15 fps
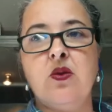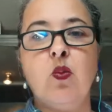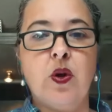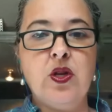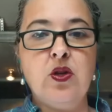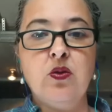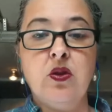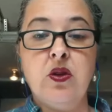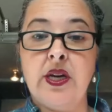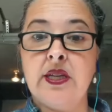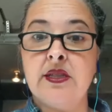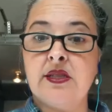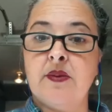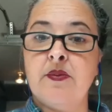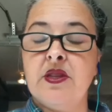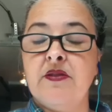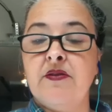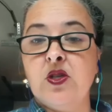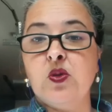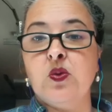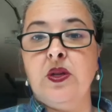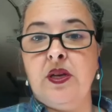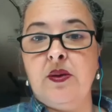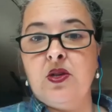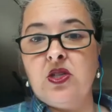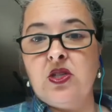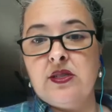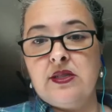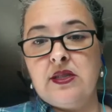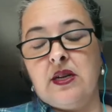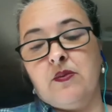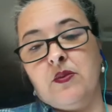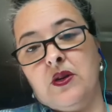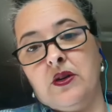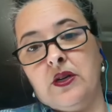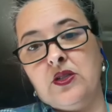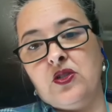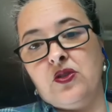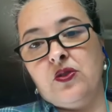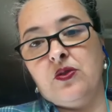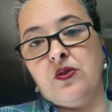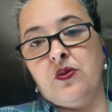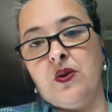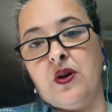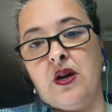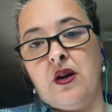when you look at some of the visual images that I'm going to